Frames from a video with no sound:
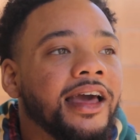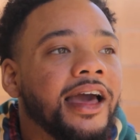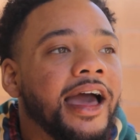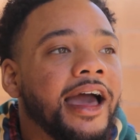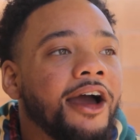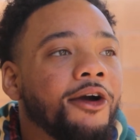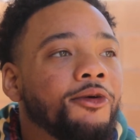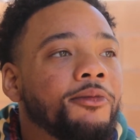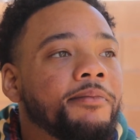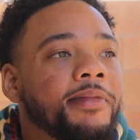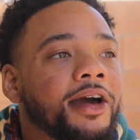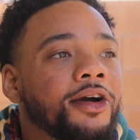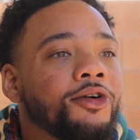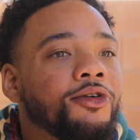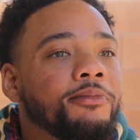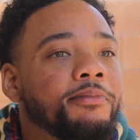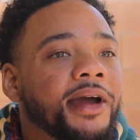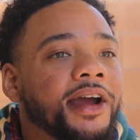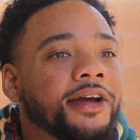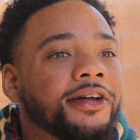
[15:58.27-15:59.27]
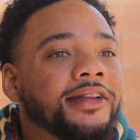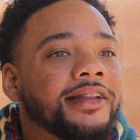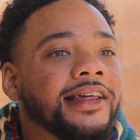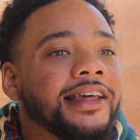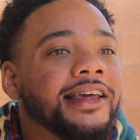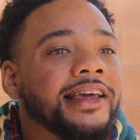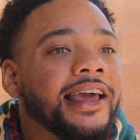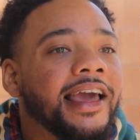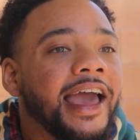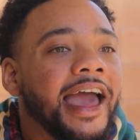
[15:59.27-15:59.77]
who
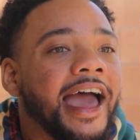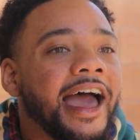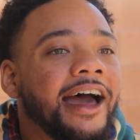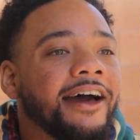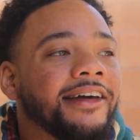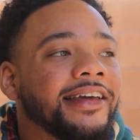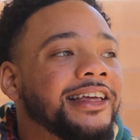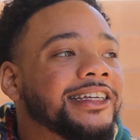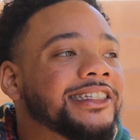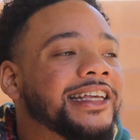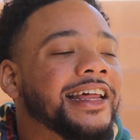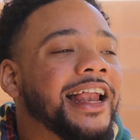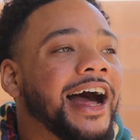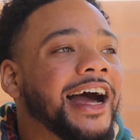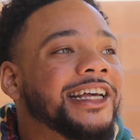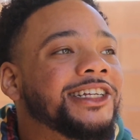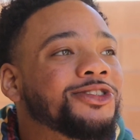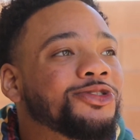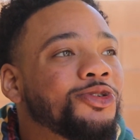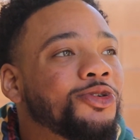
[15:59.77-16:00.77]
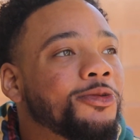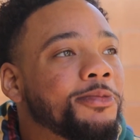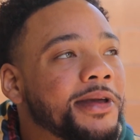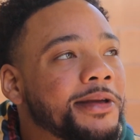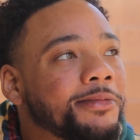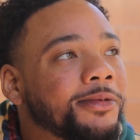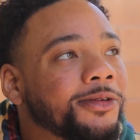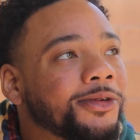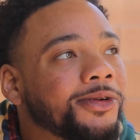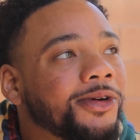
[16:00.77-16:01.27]
barely have, he said high school
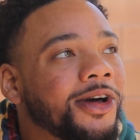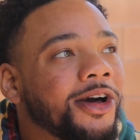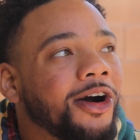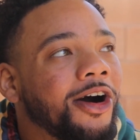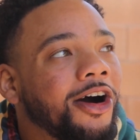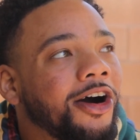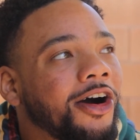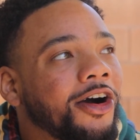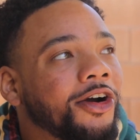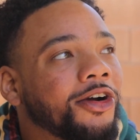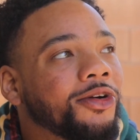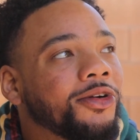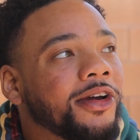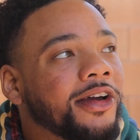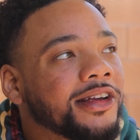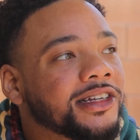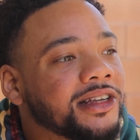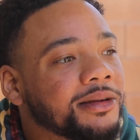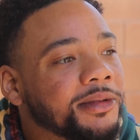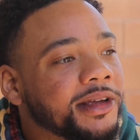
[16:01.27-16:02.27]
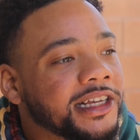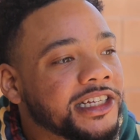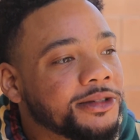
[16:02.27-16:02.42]
people are some of his